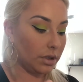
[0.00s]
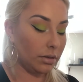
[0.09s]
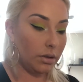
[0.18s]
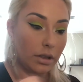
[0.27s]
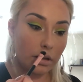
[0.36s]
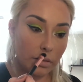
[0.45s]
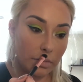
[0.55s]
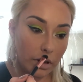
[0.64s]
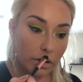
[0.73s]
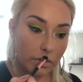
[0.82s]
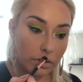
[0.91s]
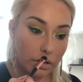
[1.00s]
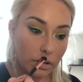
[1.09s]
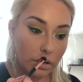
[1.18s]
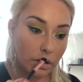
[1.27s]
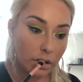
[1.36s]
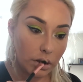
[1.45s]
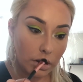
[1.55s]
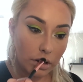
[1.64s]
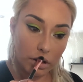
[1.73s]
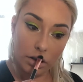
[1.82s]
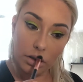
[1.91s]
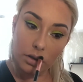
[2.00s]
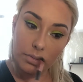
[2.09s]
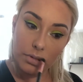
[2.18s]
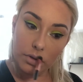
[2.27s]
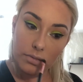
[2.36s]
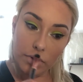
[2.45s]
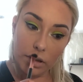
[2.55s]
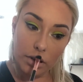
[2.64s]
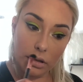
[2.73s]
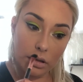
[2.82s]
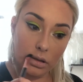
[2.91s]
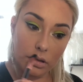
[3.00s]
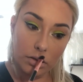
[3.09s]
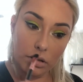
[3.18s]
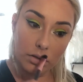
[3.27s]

Do a little above the Cupid's bow.